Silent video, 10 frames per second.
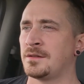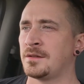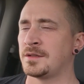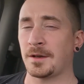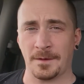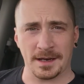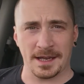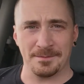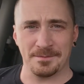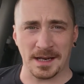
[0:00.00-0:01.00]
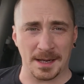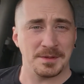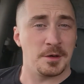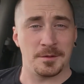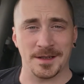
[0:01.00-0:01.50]
So fuck it. I came
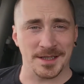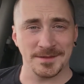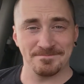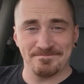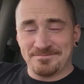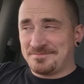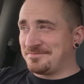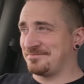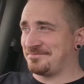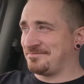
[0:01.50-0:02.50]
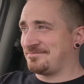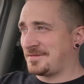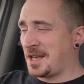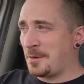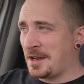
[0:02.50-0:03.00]
to Norfolk.
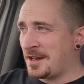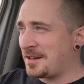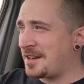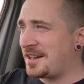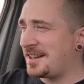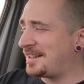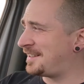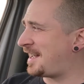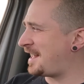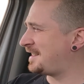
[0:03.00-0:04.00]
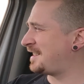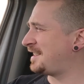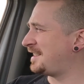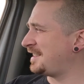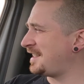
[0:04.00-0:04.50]
Here we are. And
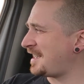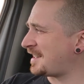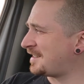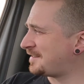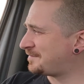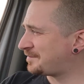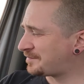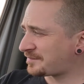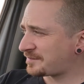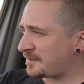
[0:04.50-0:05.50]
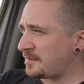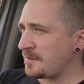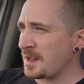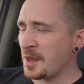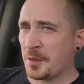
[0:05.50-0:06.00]
yeah,
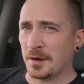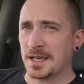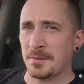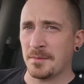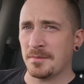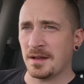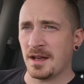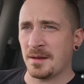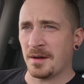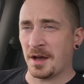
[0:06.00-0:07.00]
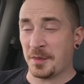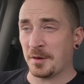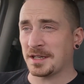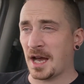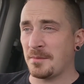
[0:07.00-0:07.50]
I thought I'd
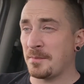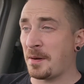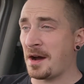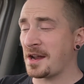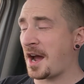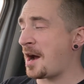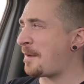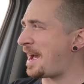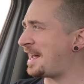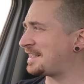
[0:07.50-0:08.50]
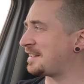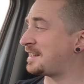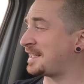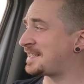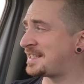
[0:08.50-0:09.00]
come and park up at
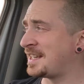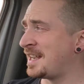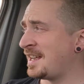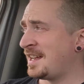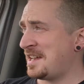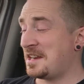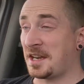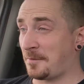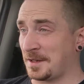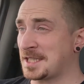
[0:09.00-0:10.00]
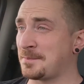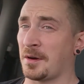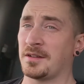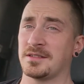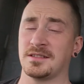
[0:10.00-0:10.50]
this lovely
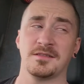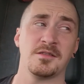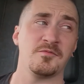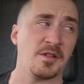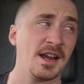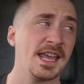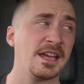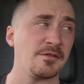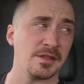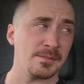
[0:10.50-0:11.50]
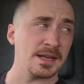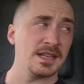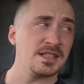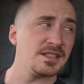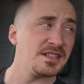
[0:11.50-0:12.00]
spot right here on the
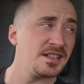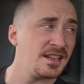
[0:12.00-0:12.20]
beach.